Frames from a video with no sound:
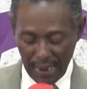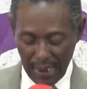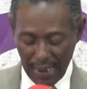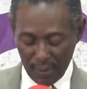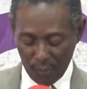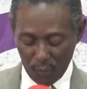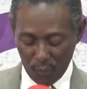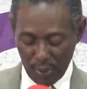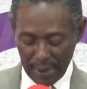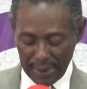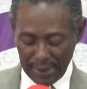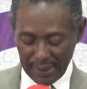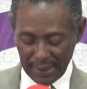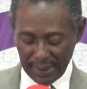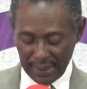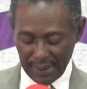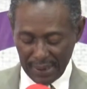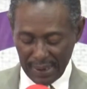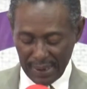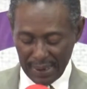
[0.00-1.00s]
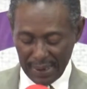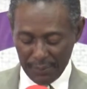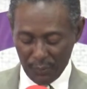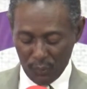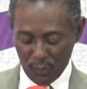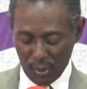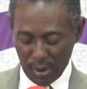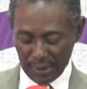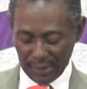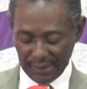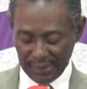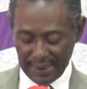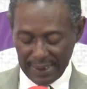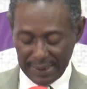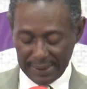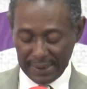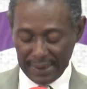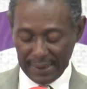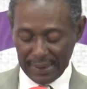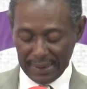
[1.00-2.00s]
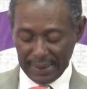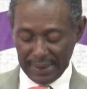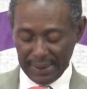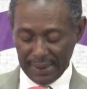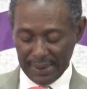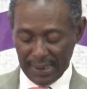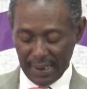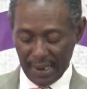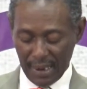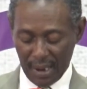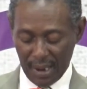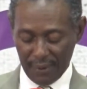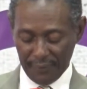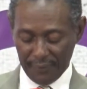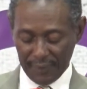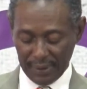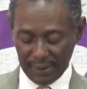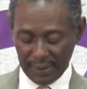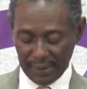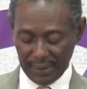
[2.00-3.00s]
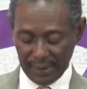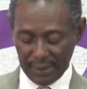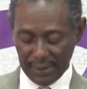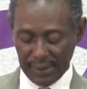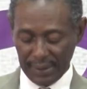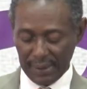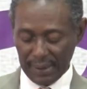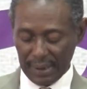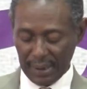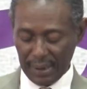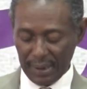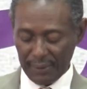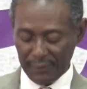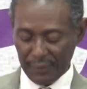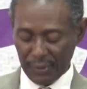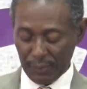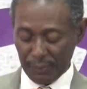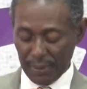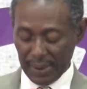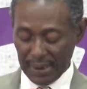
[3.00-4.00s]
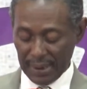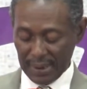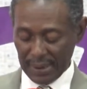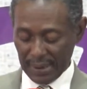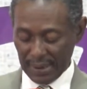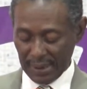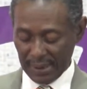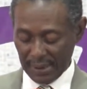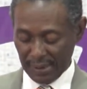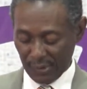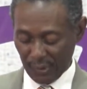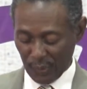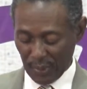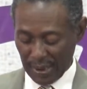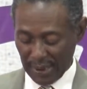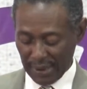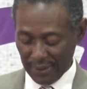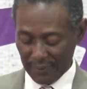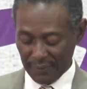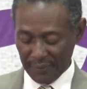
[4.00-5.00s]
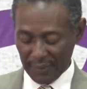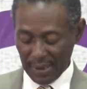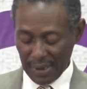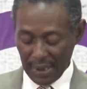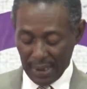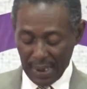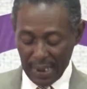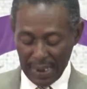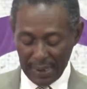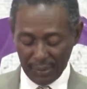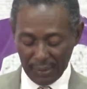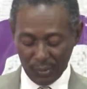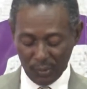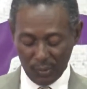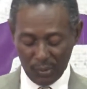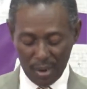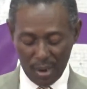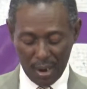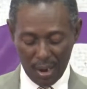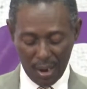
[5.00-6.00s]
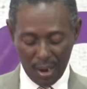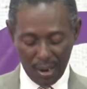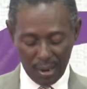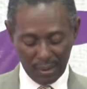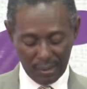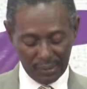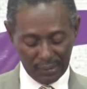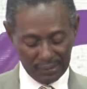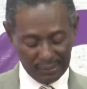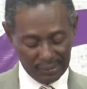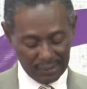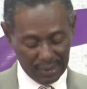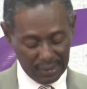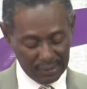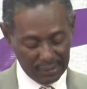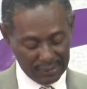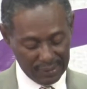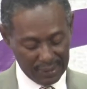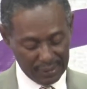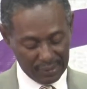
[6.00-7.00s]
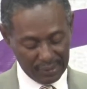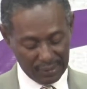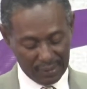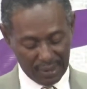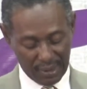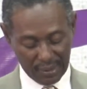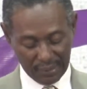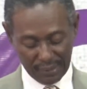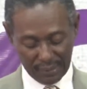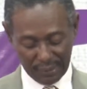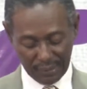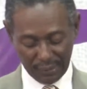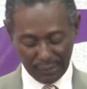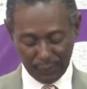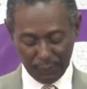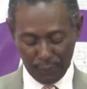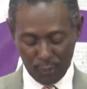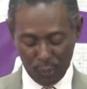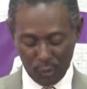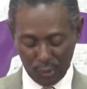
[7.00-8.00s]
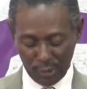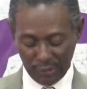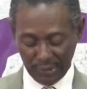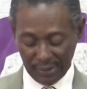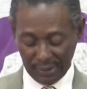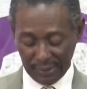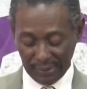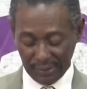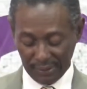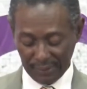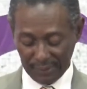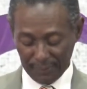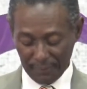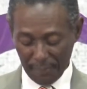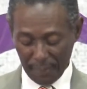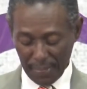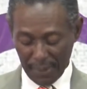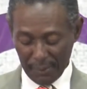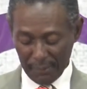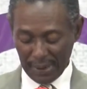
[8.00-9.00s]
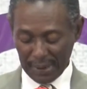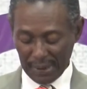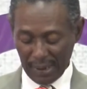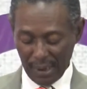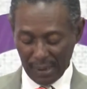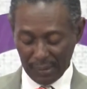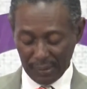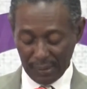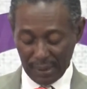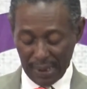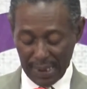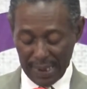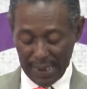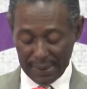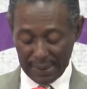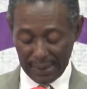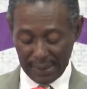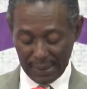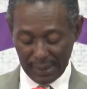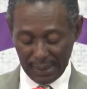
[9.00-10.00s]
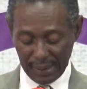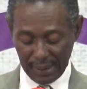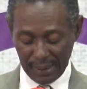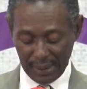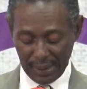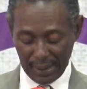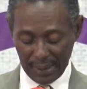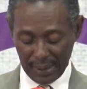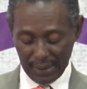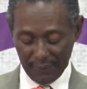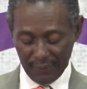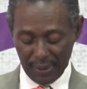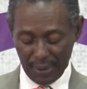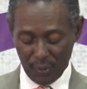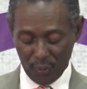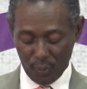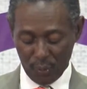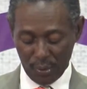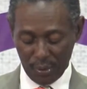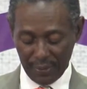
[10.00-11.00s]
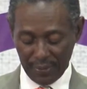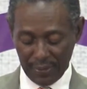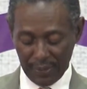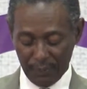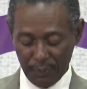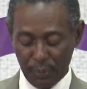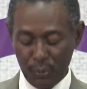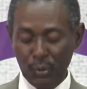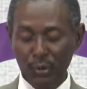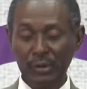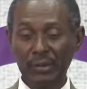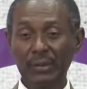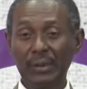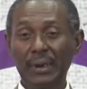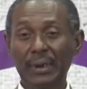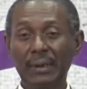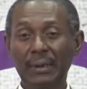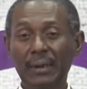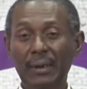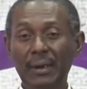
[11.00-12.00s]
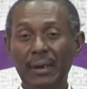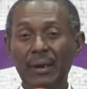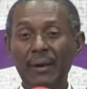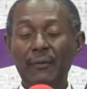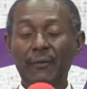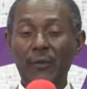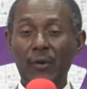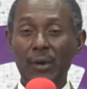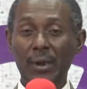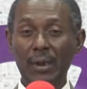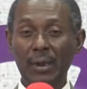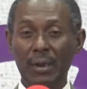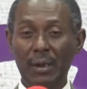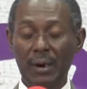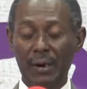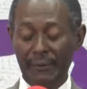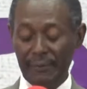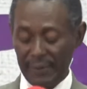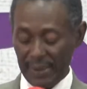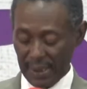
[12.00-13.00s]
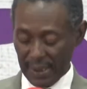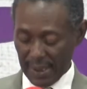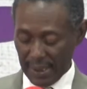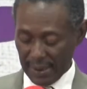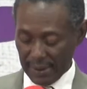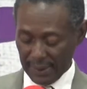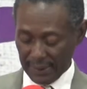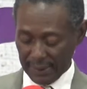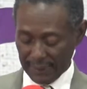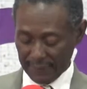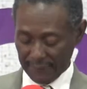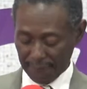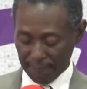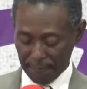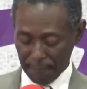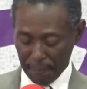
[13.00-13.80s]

and when the time was that Elkanah offered, he gave to Peninnah his wife and to all her sons and her daughters portions. But unto Hannah he gave a worthy portion, for he loved Hannah.